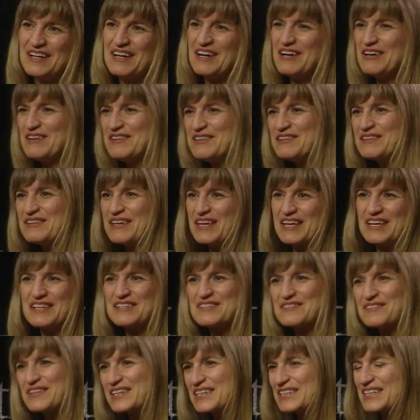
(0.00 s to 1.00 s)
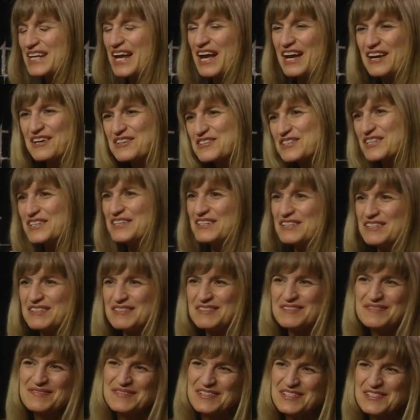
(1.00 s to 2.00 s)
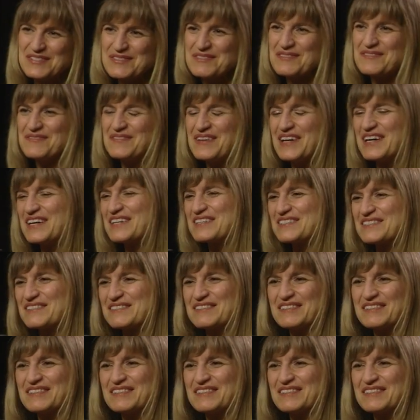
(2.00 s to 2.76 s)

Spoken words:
oh, you can't direct action or visual effects,